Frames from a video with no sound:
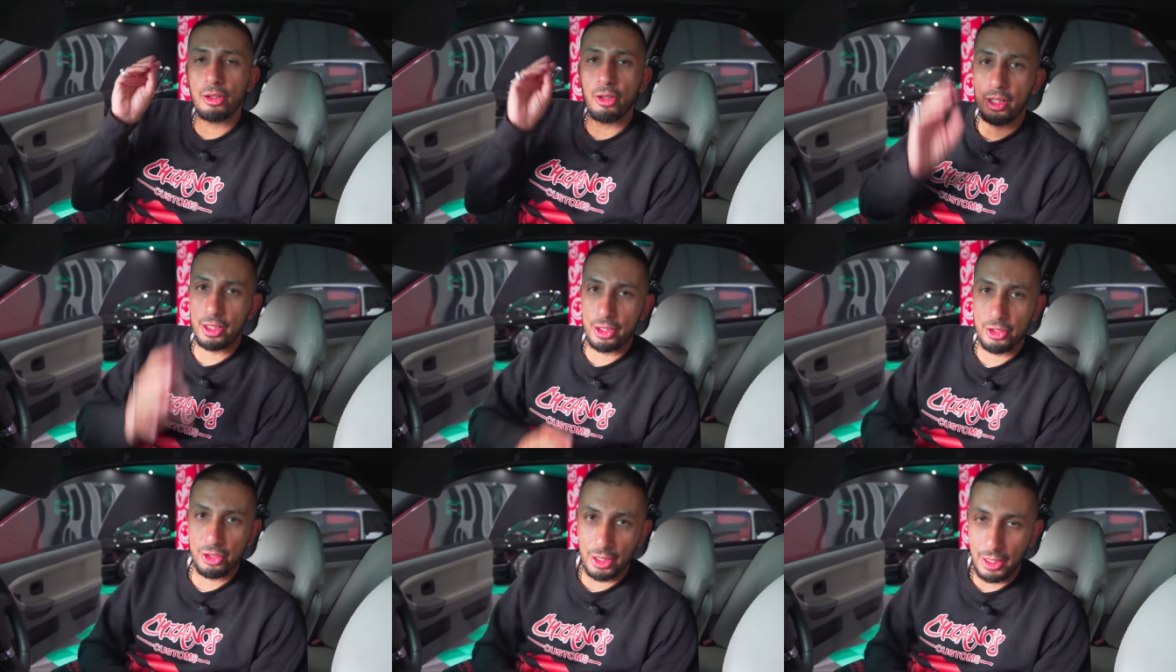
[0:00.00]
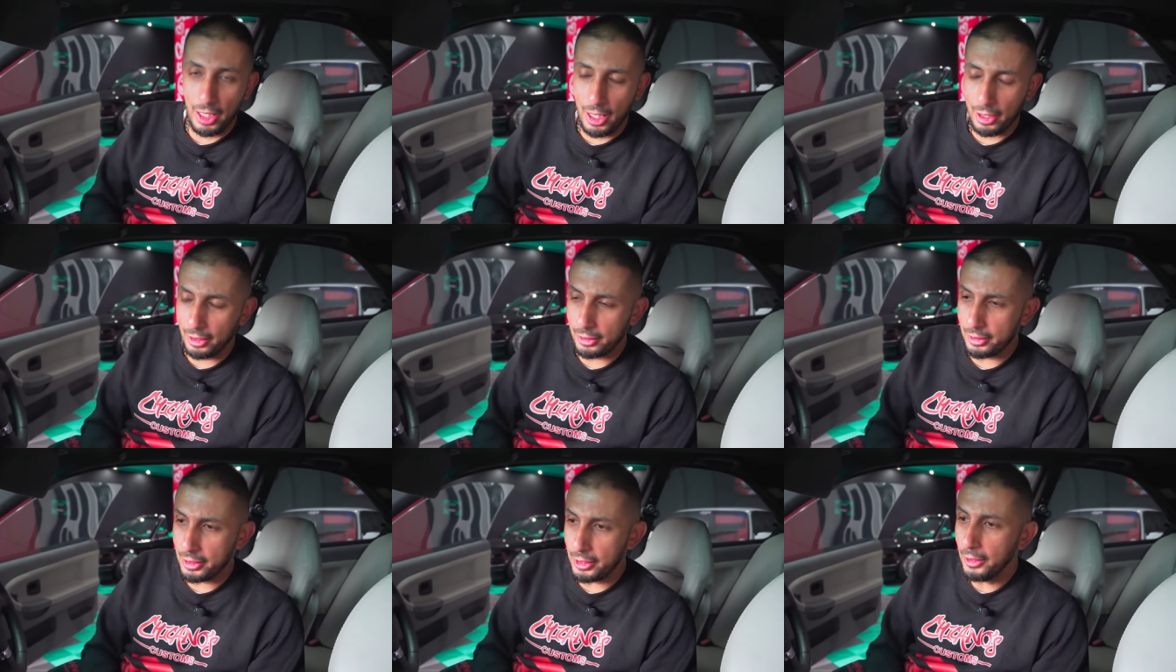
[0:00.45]

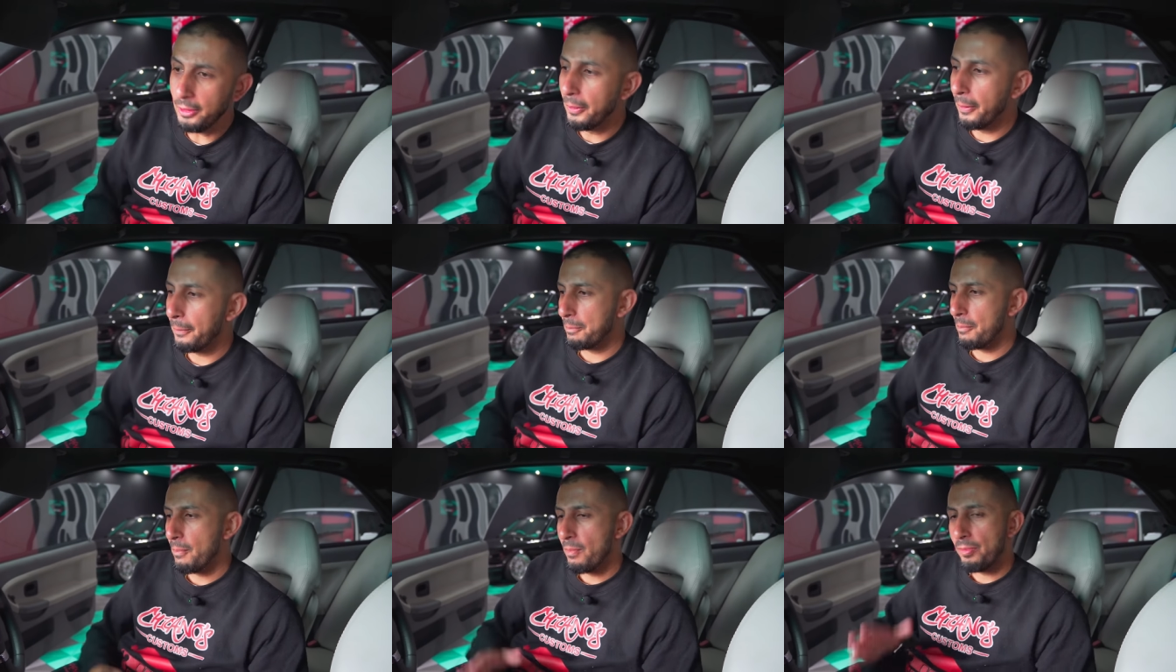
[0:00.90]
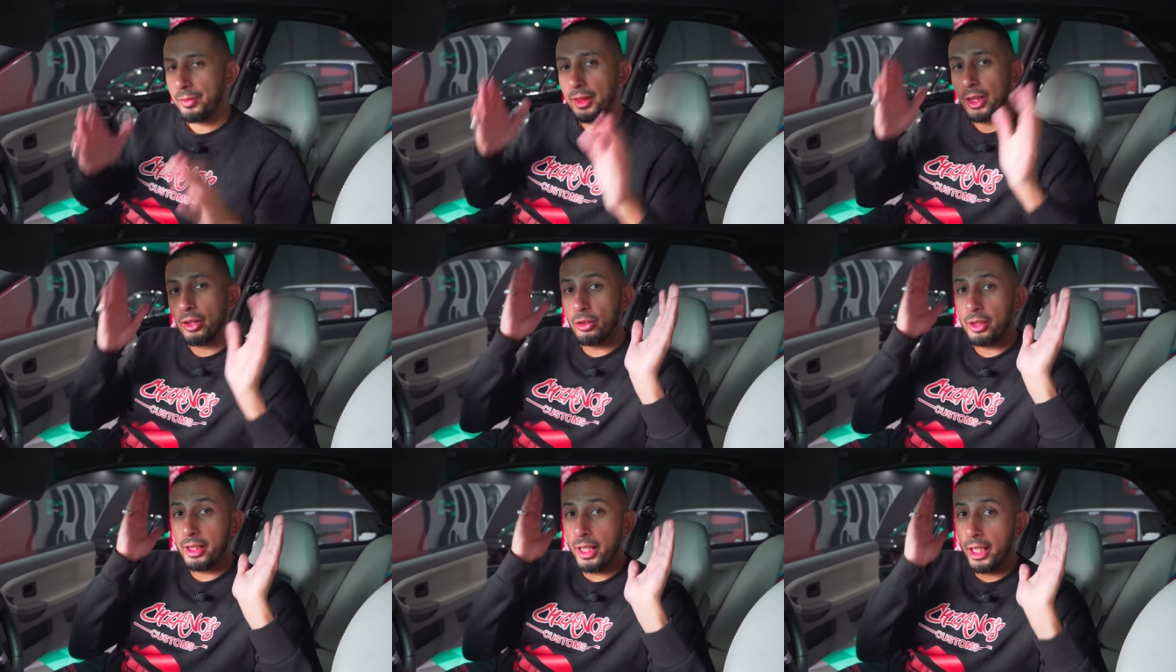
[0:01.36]
originality.
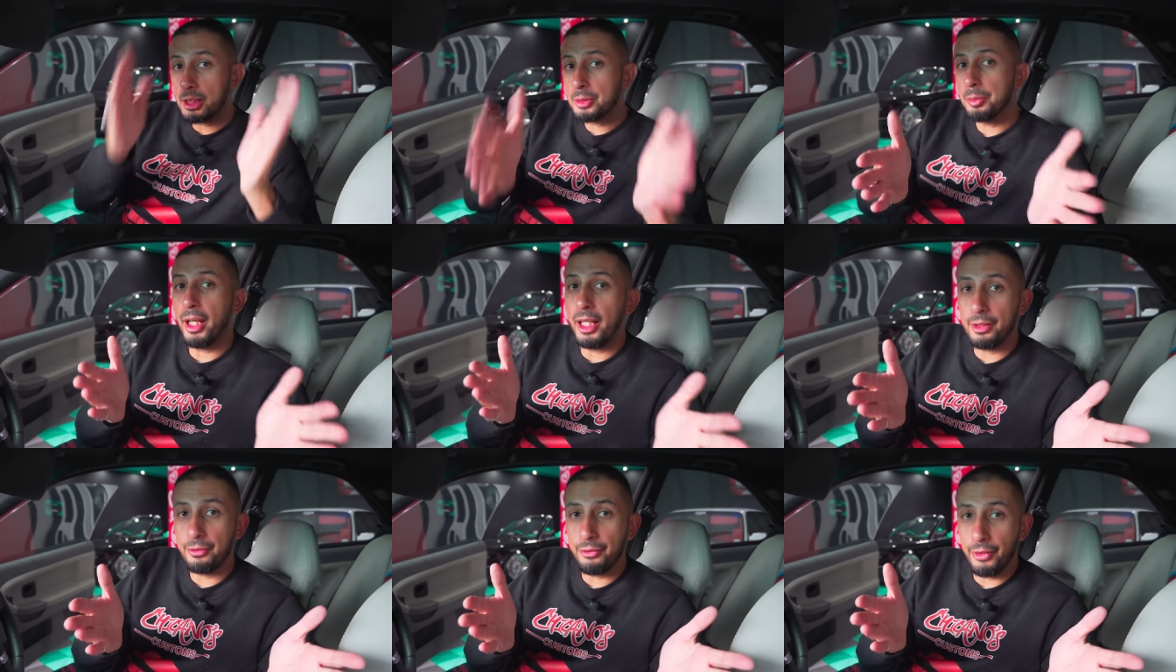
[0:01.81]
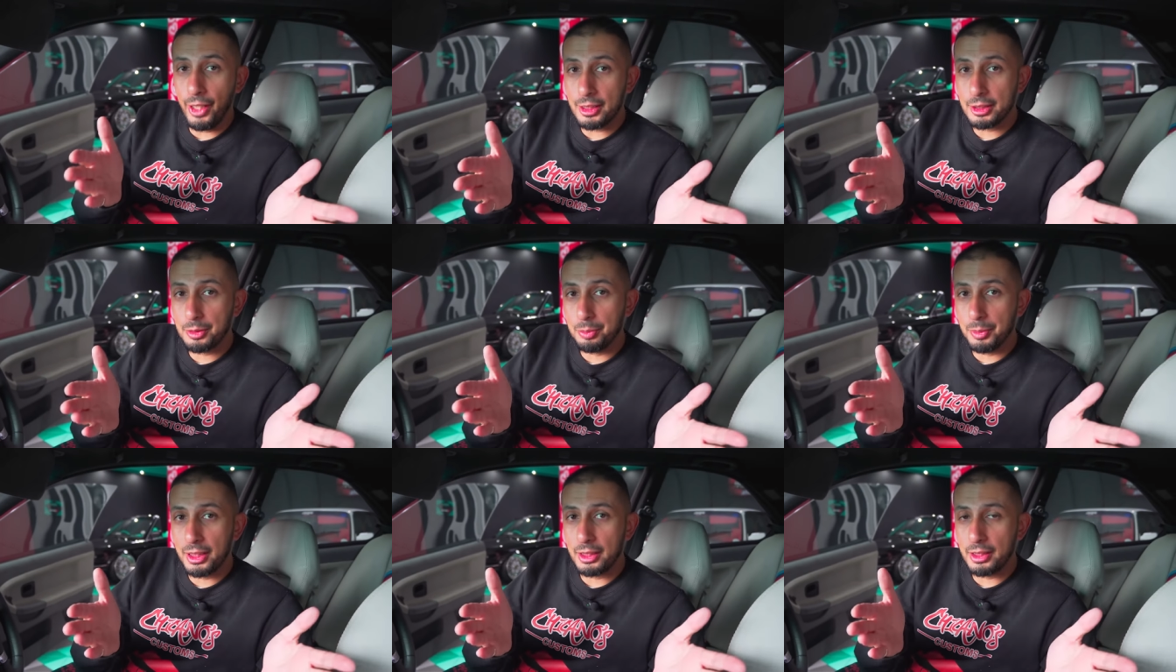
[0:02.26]
So that's my
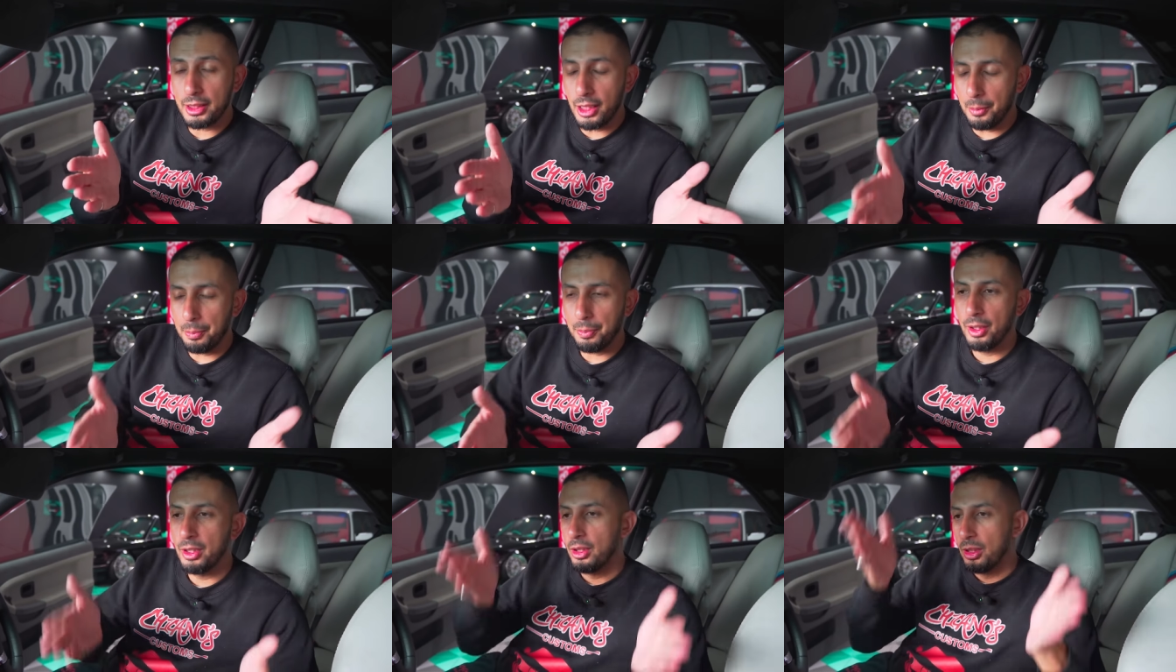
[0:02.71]
investment tip.